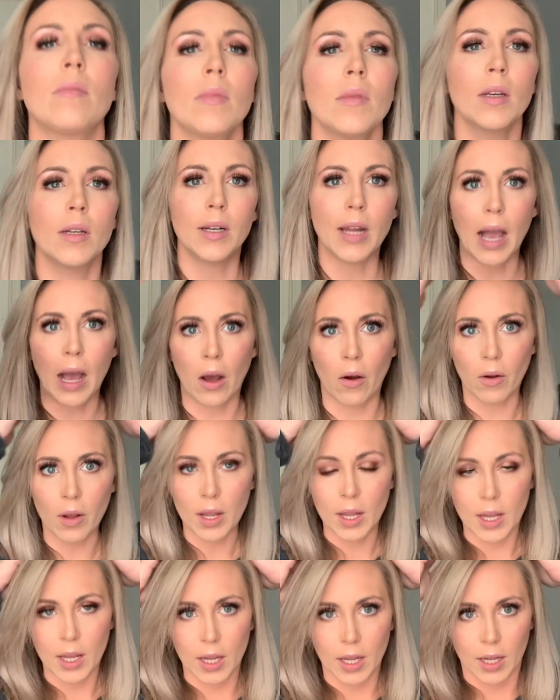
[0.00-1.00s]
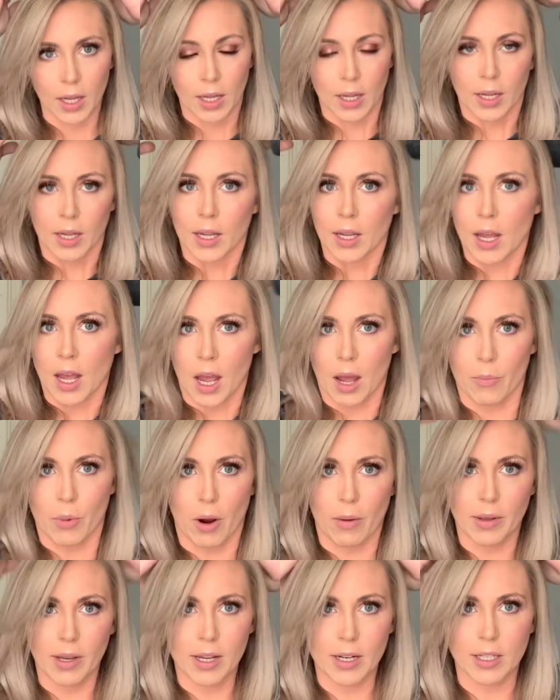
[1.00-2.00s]
Now,
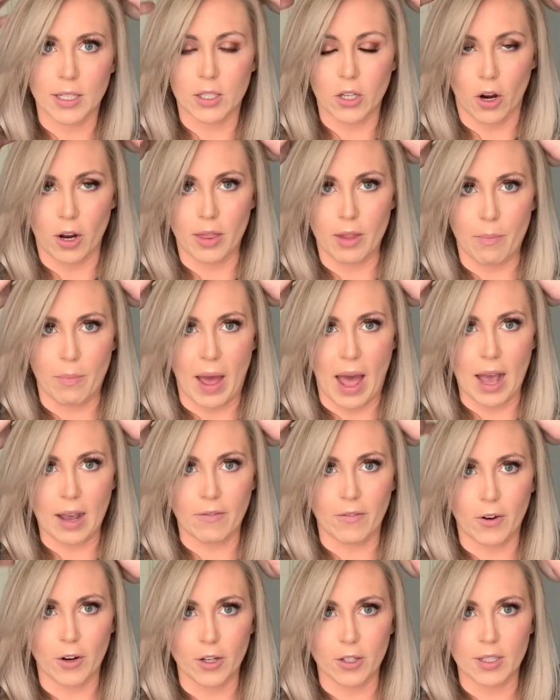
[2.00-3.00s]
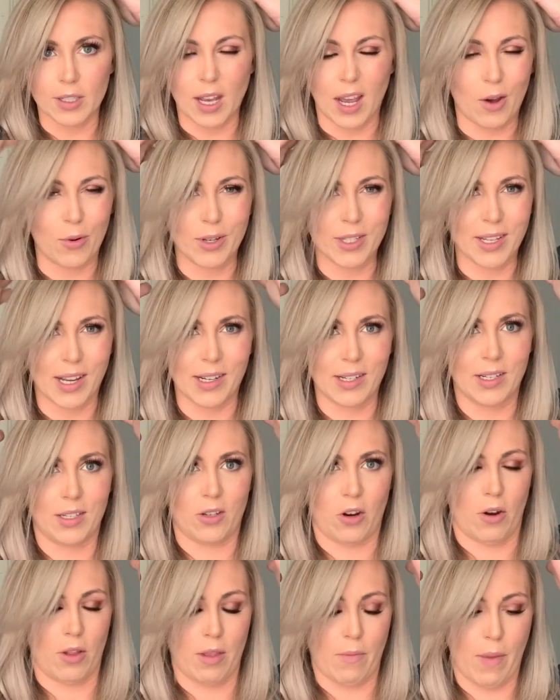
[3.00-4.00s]
probably gonna start in the back first. I always like to start
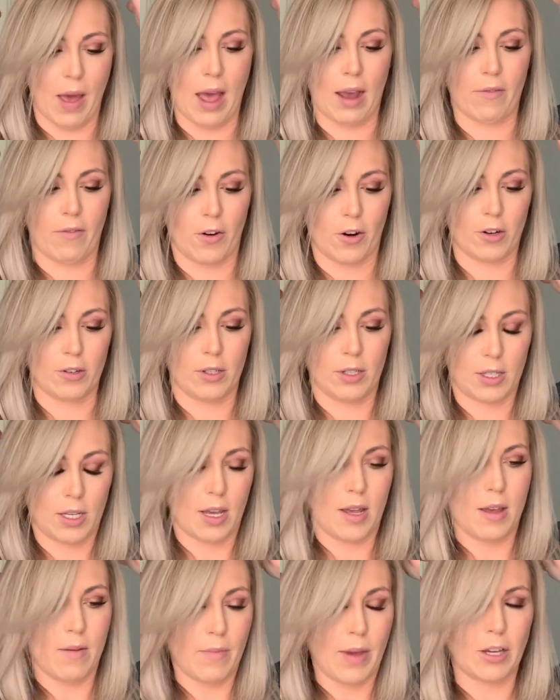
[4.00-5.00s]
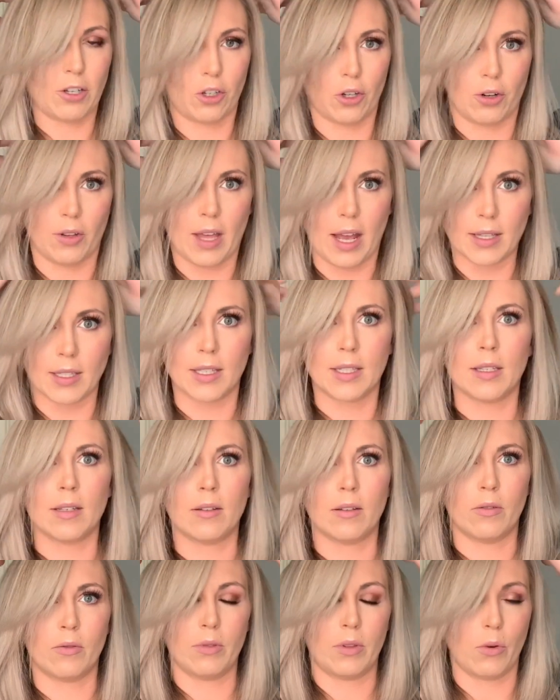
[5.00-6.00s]
in the back first. Make sure that's
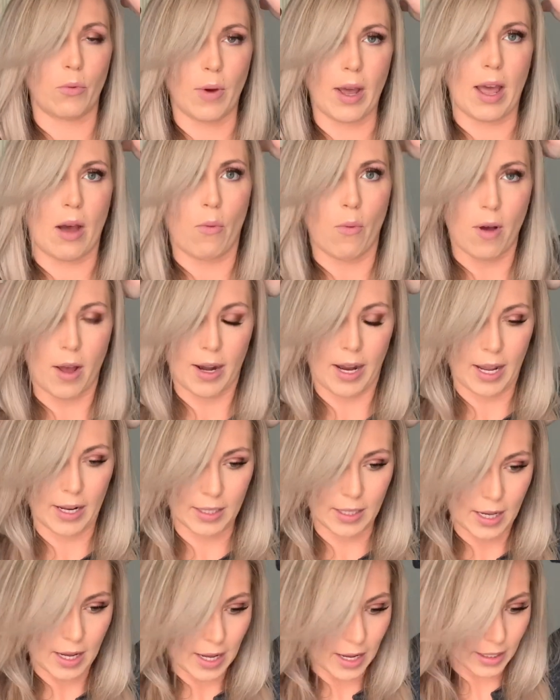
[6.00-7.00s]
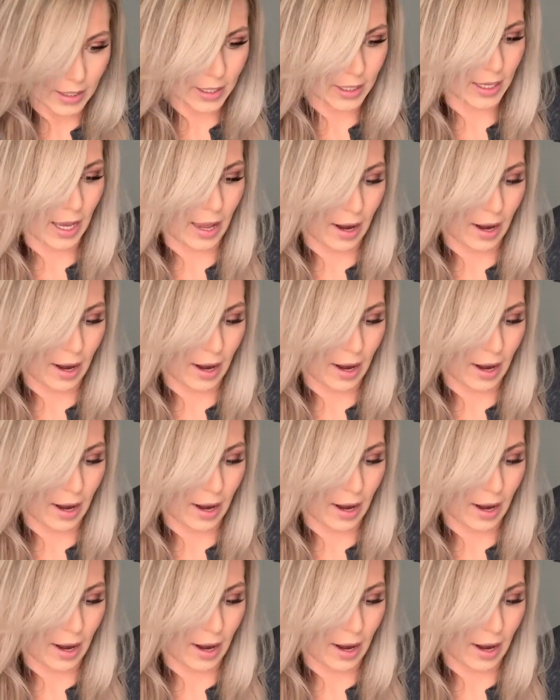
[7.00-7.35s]
the way I want it and set